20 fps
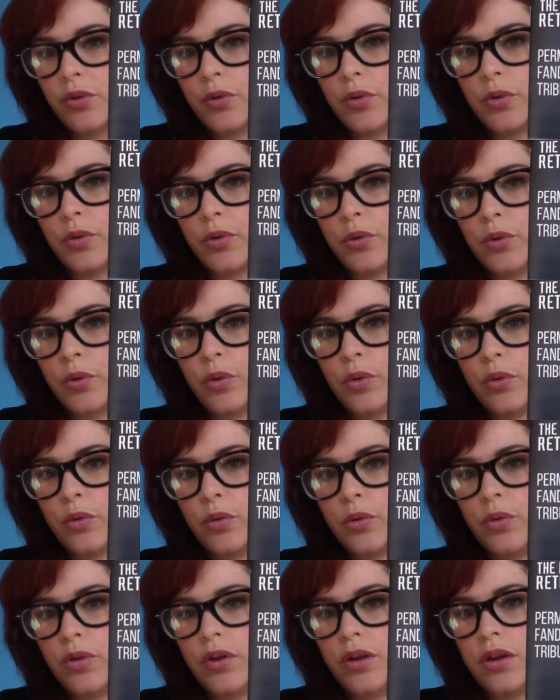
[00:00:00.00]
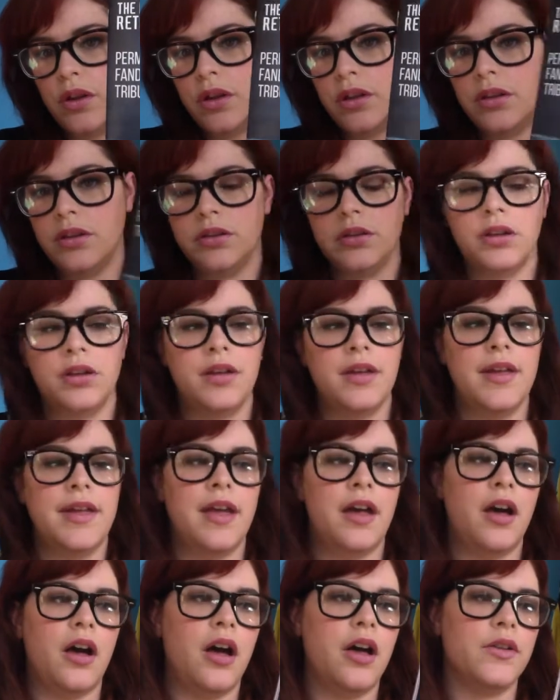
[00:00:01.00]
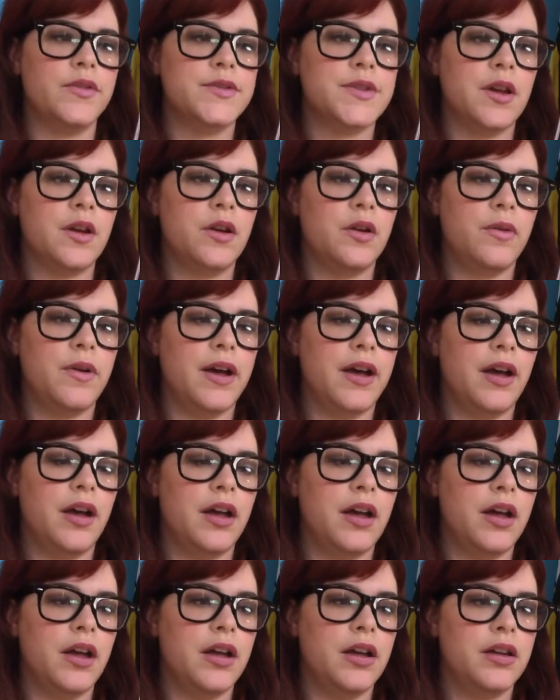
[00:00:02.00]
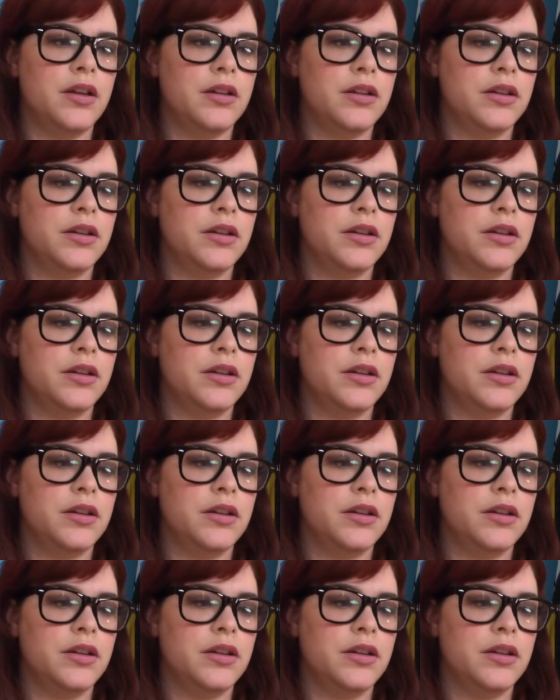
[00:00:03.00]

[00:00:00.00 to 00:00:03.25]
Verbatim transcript: Cool, cool, cool. Also, uh,